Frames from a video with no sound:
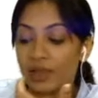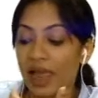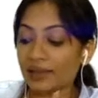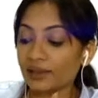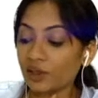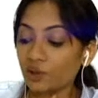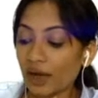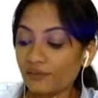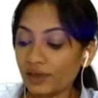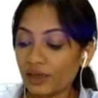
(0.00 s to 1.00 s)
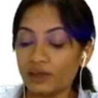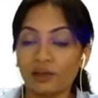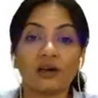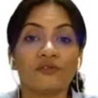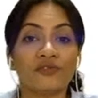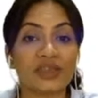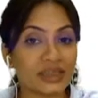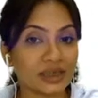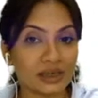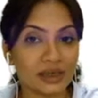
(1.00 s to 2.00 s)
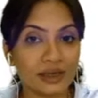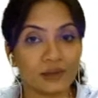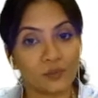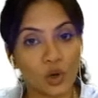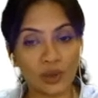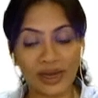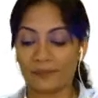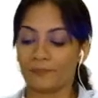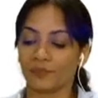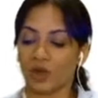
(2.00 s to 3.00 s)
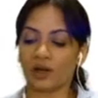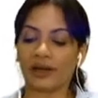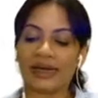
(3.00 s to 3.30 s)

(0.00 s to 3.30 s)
and then you have an inner visceral layer. Okay, alright,